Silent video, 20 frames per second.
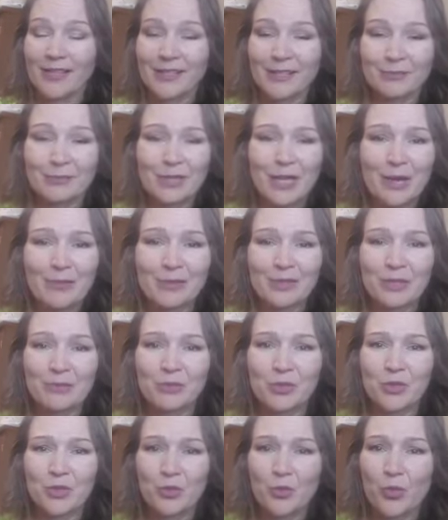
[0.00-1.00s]
Sometimes
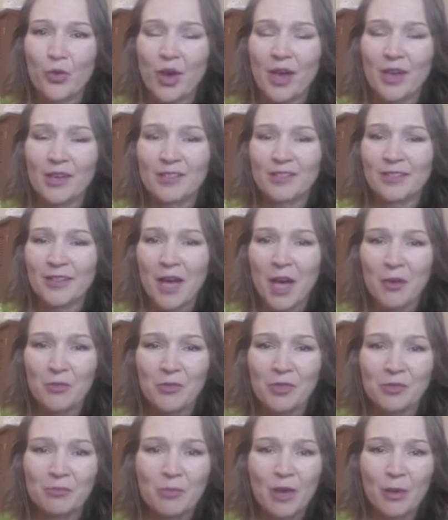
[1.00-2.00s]
I'm surprised
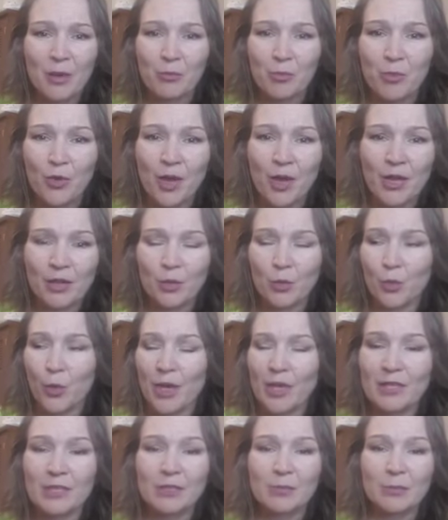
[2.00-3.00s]
how is my brain
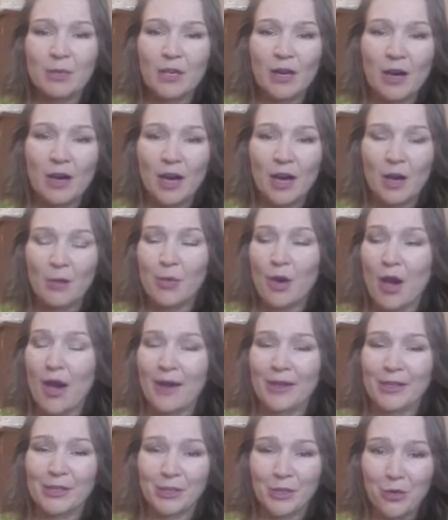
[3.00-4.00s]
wakes me up.
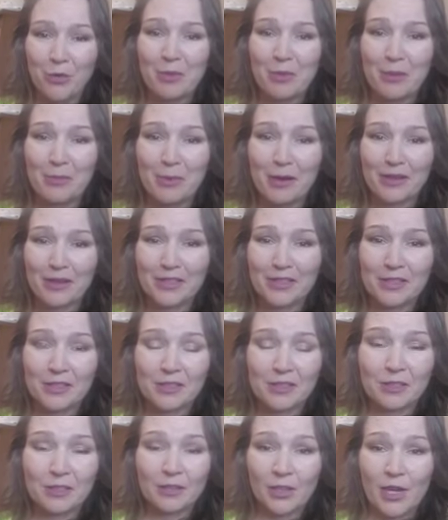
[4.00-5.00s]
I know my body is
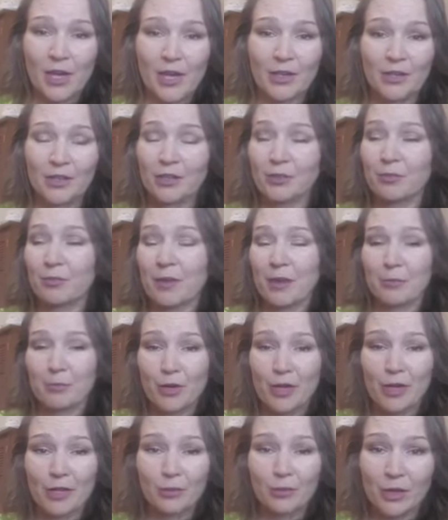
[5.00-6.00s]
still tired. My
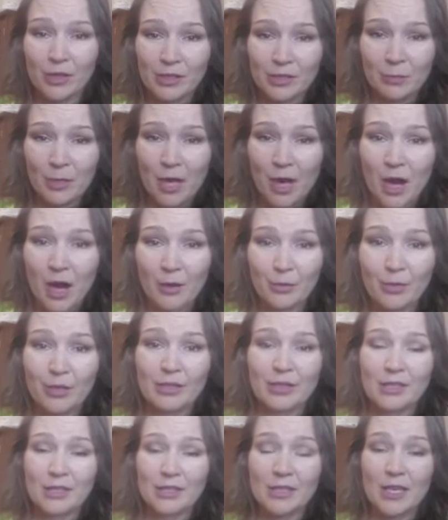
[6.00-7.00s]
brain wakes me up
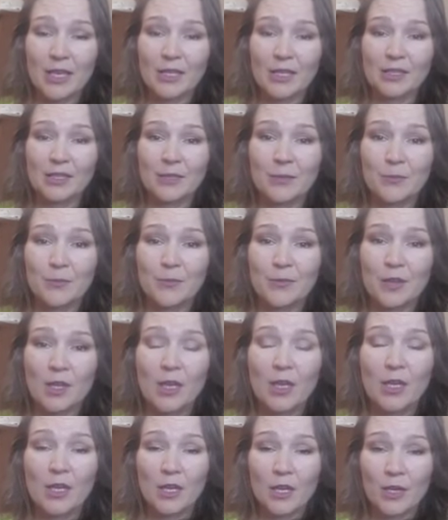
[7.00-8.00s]
and it says,
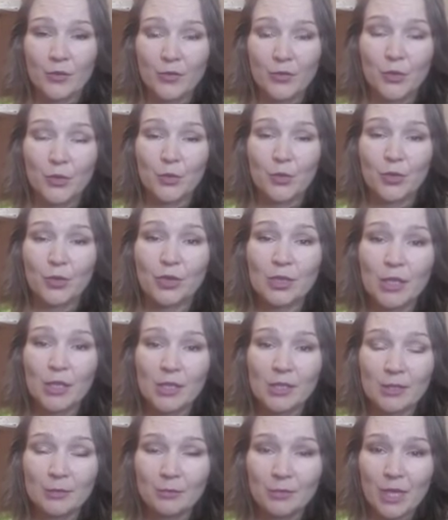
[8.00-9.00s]
if you want to
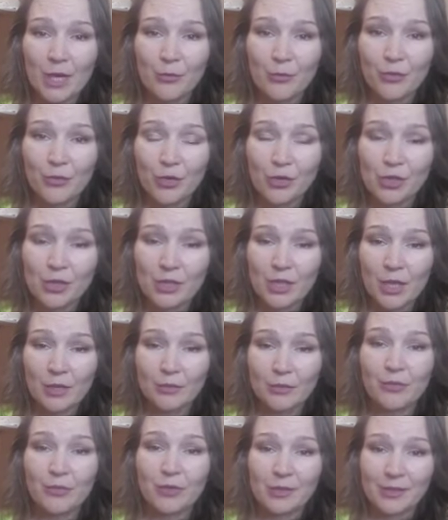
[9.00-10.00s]
take some time for
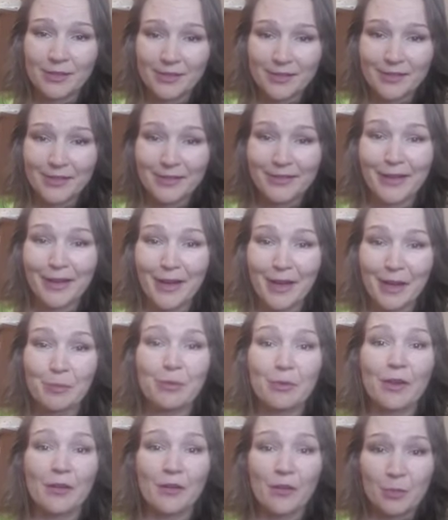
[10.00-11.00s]
yourself, this is the
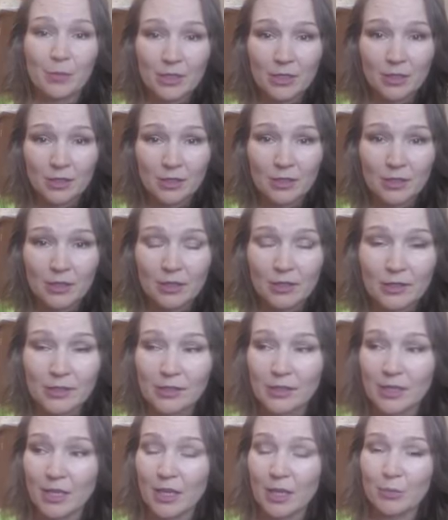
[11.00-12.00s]
time. Everybody's still
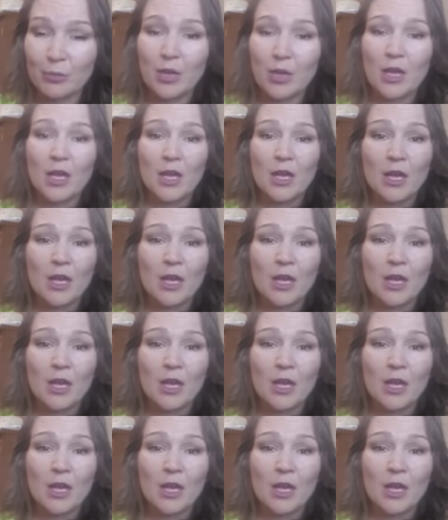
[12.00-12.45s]
asleep.